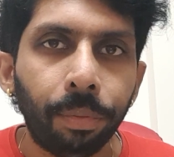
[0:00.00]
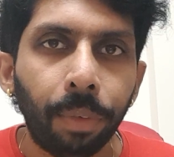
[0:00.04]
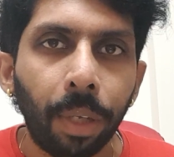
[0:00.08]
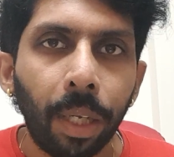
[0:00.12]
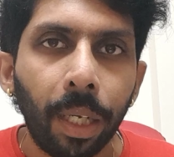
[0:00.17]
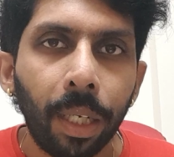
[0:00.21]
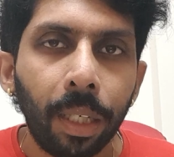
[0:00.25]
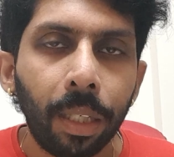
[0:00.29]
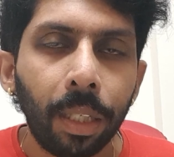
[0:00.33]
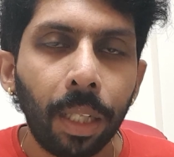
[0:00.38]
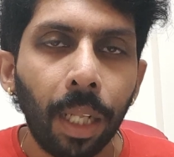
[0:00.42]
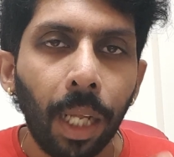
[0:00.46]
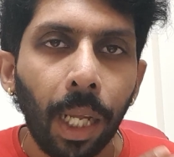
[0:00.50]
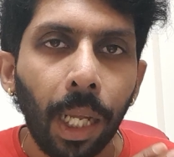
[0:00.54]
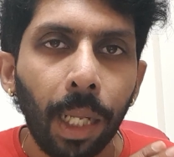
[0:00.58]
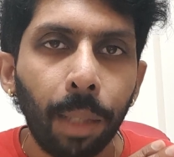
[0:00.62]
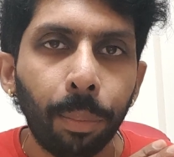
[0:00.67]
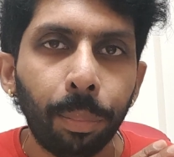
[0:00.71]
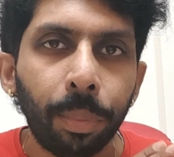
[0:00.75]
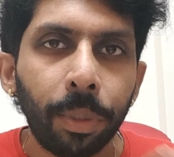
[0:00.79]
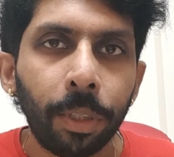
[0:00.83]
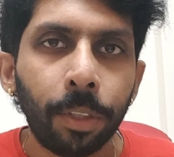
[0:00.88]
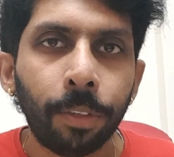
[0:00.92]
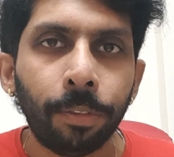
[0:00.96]
and the
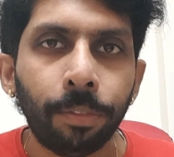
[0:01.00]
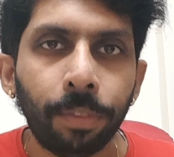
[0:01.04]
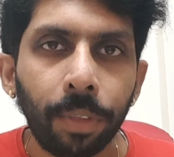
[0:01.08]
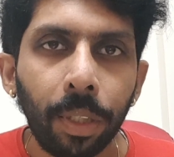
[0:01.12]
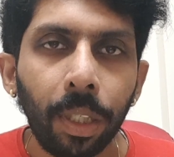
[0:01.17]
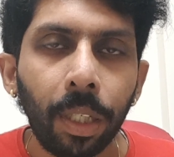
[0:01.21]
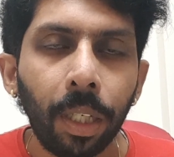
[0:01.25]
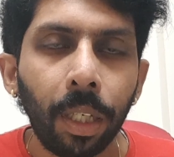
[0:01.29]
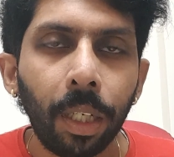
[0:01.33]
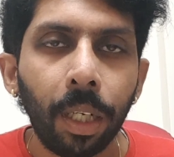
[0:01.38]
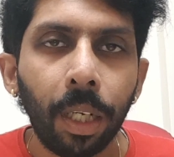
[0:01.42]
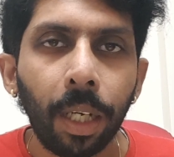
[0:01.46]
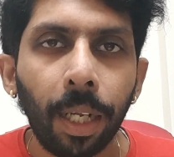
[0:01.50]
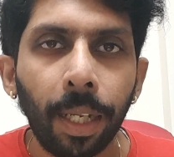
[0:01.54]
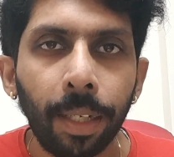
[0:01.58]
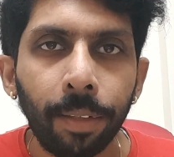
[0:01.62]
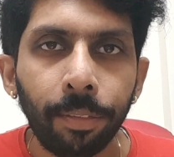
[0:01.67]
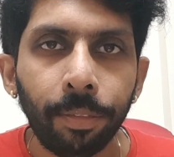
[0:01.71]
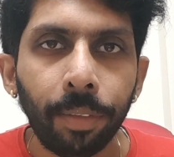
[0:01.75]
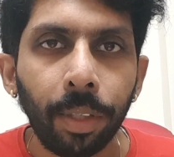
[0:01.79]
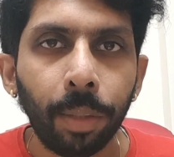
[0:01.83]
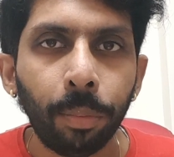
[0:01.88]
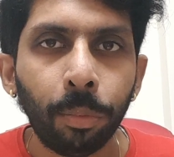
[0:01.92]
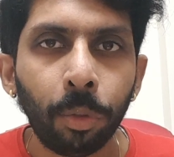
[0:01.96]
app is free and
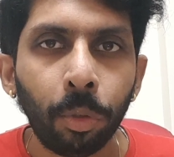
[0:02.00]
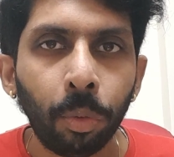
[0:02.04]
lifetime.